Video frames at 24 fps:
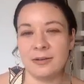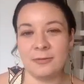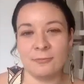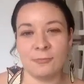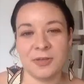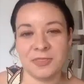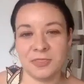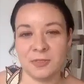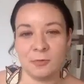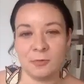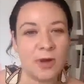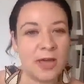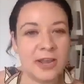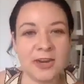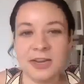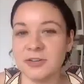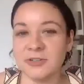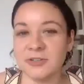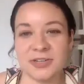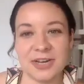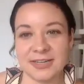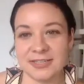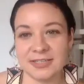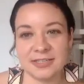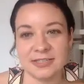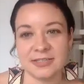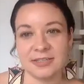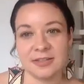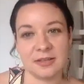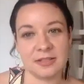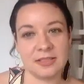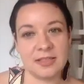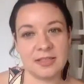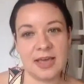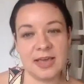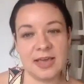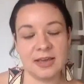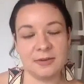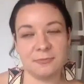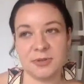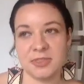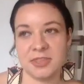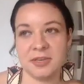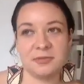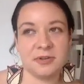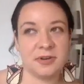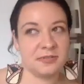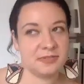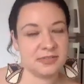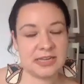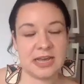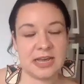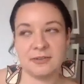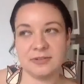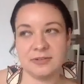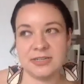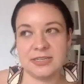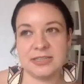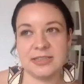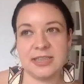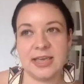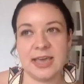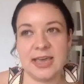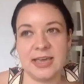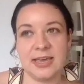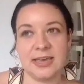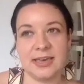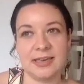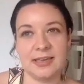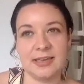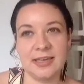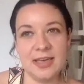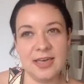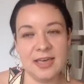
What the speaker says: what the wedding dresses looked like, what they would have sounded like,